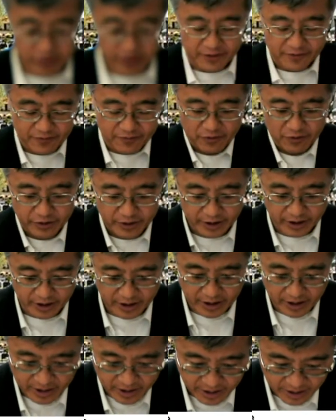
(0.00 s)
the
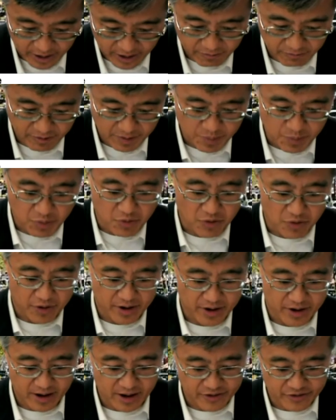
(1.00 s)
report.
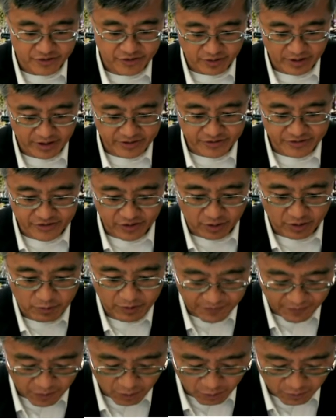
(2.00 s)
So let's start with
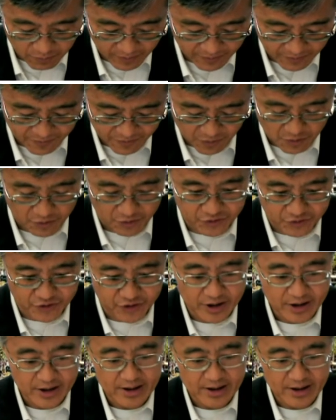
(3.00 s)
COVID first.